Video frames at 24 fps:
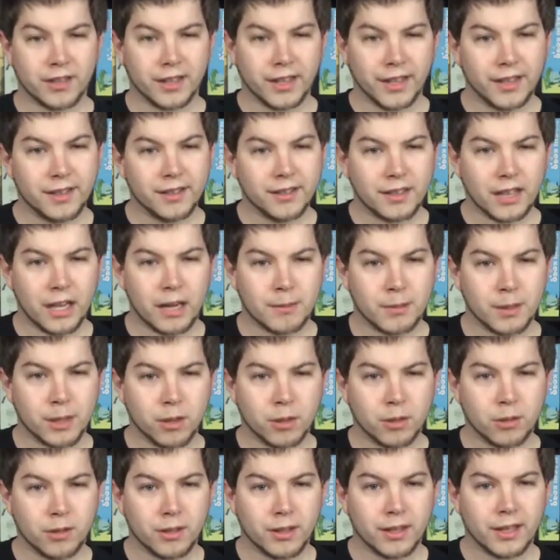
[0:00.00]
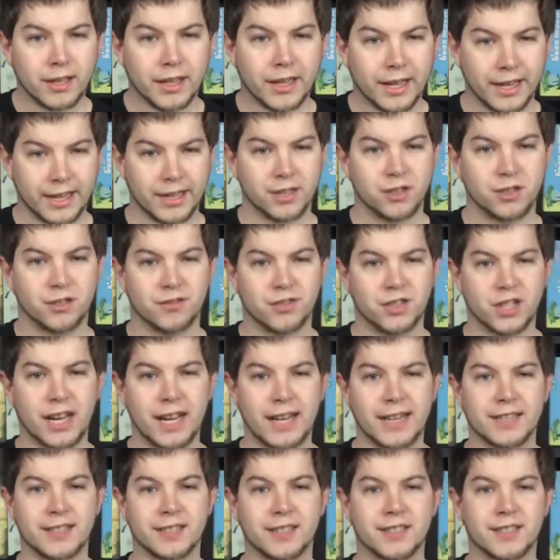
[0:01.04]
Kingdomino Age of
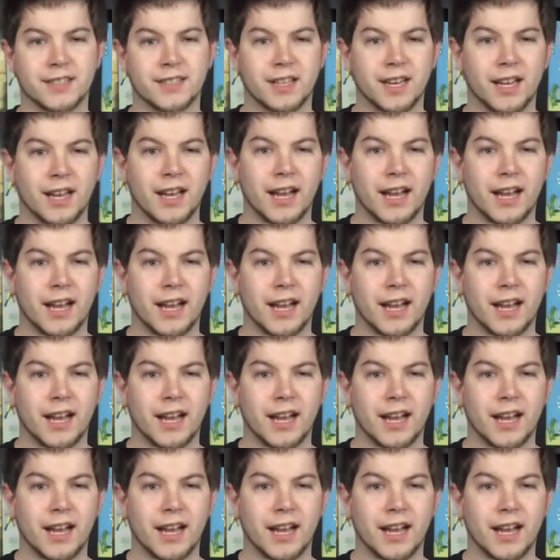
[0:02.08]
Giants,